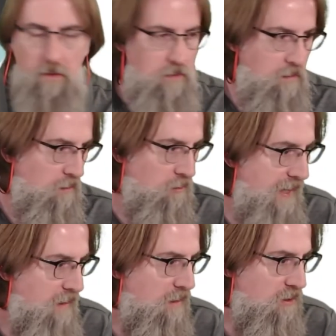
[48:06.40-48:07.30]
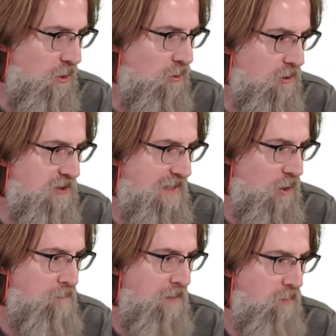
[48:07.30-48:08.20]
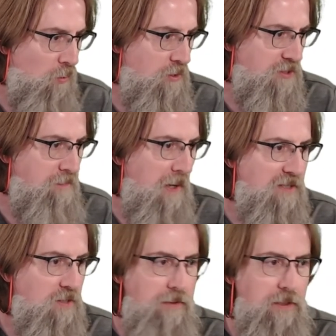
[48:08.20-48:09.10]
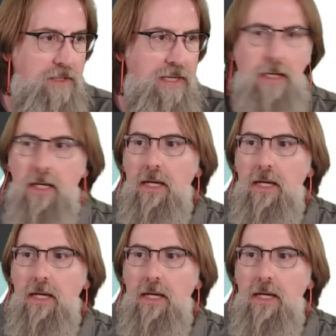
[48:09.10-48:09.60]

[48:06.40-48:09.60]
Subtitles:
Okay, so it looks like open board is a possibility.